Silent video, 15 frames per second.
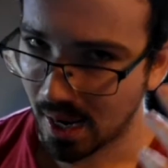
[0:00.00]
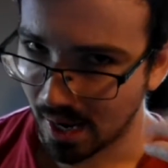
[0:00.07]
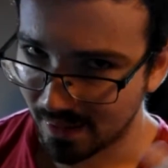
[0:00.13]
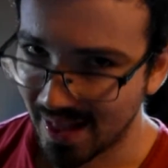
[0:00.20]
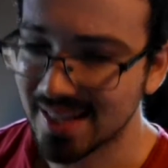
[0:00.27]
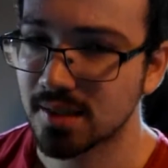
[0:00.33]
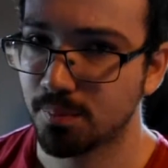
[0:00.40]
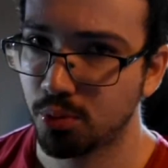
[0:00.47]

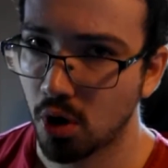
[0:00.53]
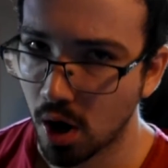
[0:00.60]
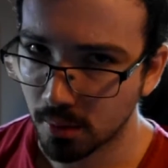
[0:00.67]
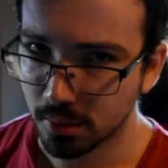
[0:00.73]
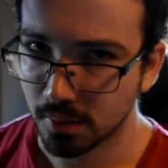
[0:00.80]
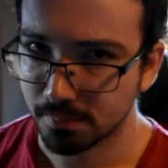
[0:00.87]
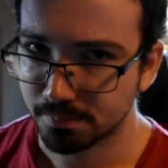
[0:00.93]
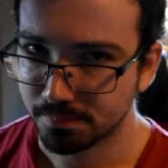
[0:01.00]
And that's a
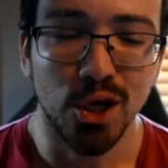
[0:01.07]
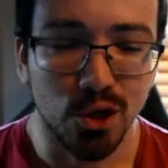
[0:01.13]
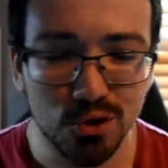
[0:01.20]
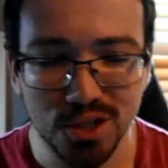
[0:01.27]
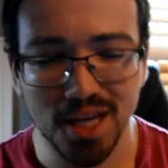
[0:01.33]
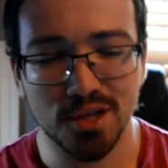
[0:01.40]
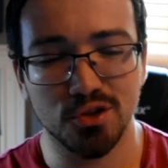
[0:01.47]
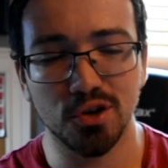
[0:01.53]
problem. You
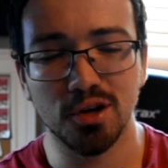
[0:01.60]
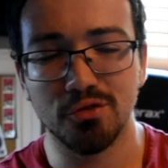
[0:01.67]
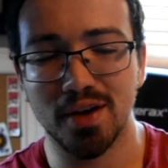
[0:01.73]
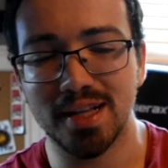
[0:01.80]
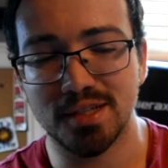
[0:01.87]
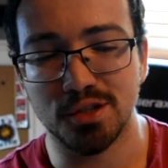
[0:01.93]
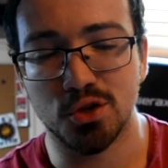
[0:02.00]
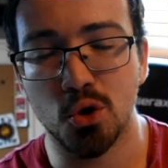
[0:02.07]
see, certain
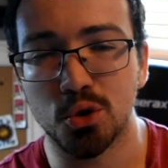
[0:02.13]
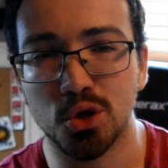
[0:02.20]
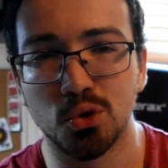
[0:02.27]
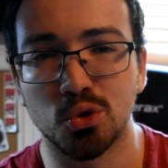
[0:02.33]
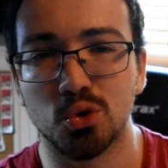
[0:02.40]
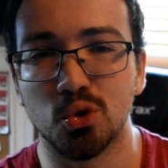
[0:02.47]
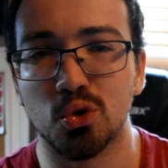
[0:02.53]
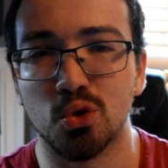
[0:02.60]
events in
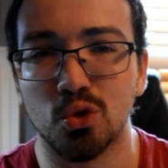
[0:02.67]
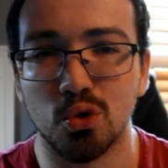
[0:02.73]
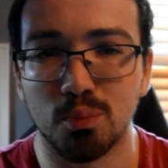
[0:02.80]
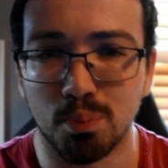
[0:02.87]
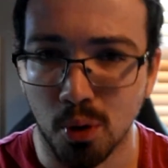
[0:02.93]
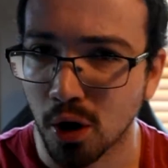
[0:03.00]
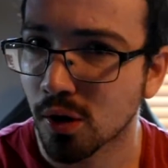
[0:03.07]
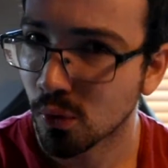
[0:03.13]
Tokyo
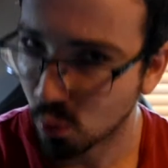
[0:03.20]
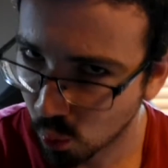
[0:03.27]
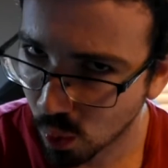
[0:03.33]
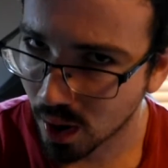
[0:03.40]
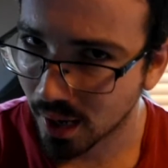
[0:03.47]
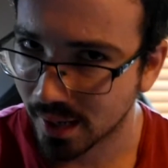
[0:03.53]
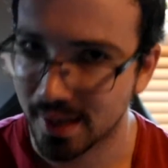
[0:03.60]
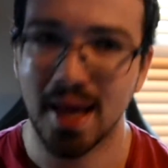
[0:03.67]
Ghoul Part
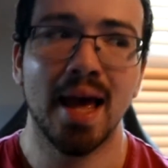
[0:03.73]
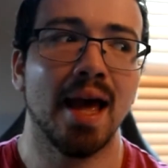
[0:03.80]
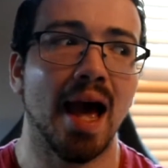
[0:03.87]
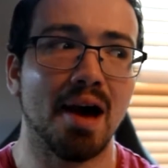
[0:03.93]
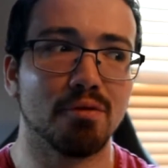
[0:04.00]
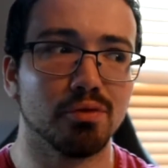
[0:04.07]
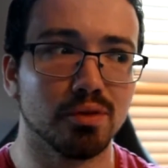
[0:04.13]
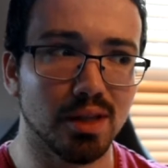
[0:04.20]
1
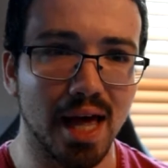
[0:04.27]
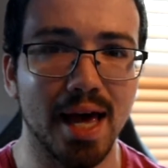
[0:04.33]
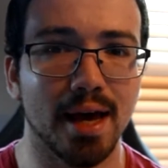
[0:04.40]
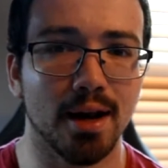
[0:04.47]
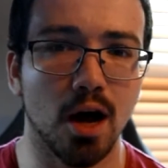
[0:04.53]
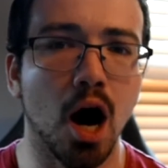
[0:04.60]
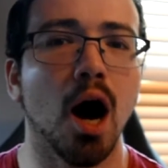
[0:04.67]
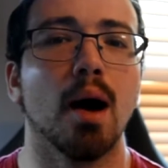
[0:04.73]
have
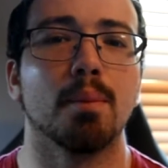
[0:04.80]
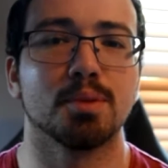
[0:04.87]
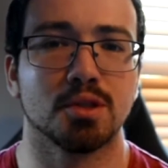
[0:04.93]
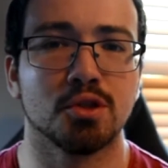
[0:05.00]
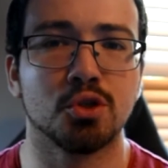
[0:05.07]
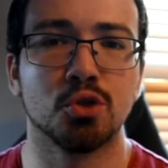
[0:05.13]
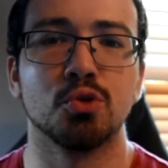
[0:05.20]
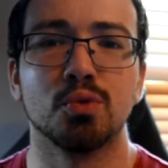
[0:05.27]
led
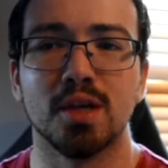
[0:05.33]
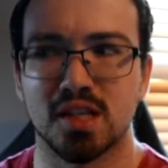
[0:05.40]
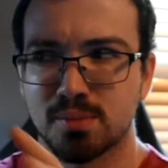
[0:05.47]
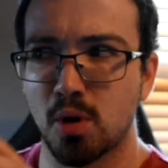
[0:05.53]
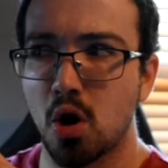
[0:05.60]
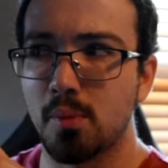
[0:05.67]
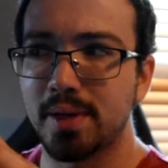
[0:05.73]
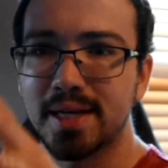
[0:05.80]
up to this
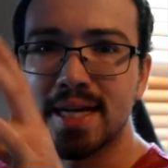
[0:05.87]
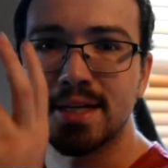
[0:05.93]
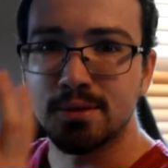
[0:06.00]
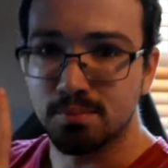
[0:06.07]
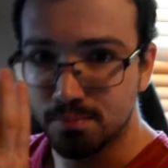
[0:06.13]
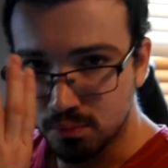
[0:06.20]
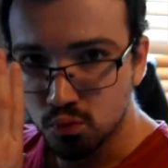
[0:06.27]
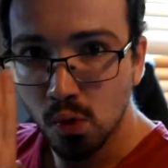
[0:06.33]
moment
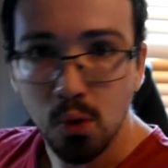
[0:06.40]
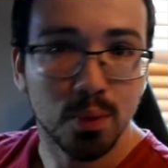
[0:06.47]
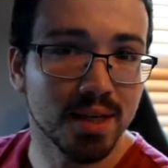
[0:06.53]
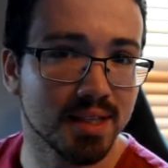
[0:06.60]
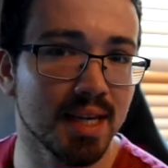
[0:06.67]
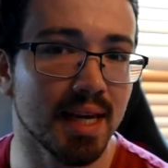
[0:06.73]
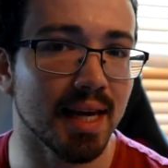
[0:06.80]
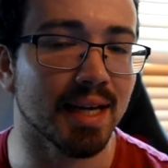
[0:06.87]
in what we
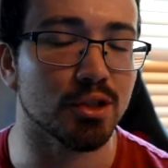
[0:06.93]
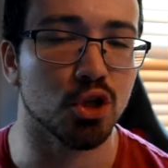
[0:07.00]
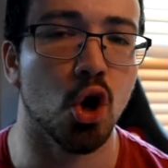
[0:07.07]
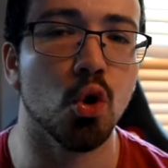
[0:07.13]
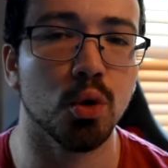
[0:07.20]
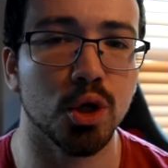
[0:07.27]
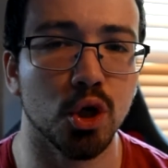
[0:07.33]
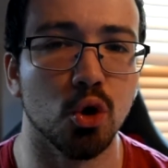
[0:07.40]
see in
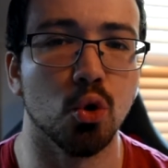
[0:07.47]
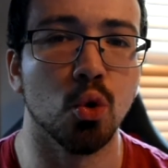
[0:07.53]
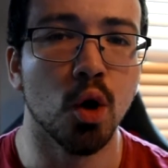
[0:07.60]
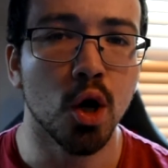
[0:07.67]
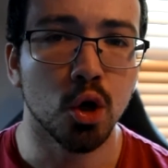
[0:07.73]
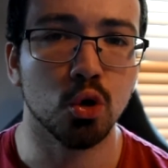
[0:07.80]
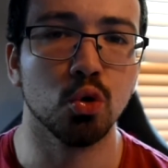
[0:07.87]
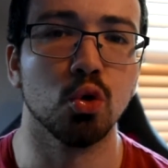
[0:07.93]
Tokyo
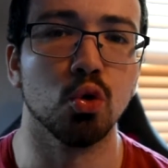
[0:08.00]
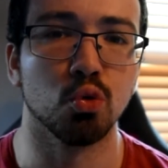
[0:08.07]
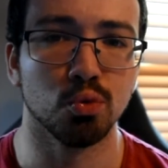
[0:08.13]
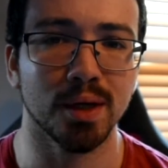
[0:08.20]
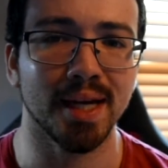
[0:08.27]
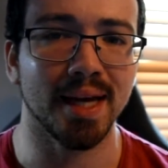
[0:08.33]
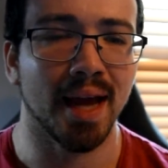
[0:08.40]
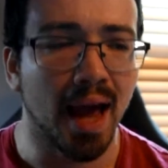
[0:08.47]
Ghoul
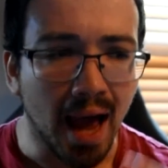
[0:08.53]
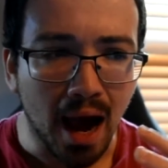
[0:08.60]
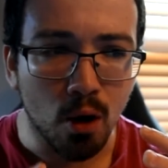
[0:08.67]
Re.